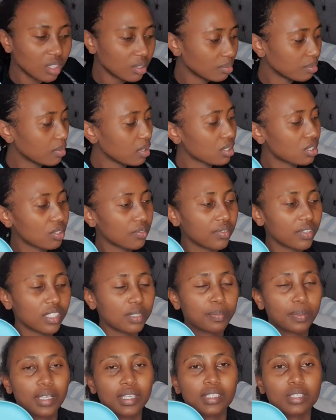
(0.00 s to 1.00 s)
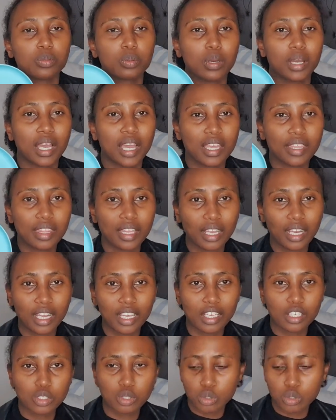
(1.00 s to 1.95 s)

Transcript: Most of these plates were either like